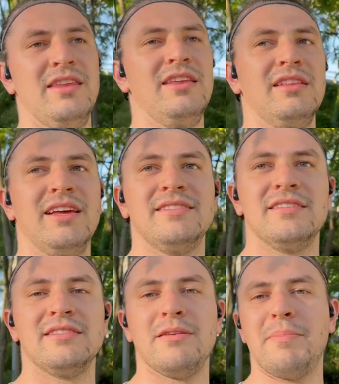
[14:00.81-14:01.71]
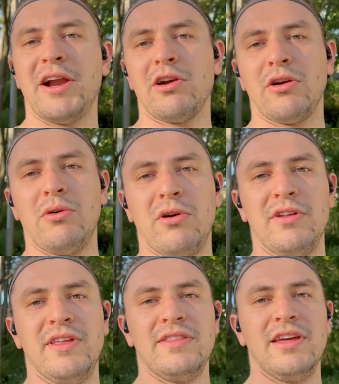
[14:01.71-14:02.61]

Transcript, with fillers: the laces, the paracord that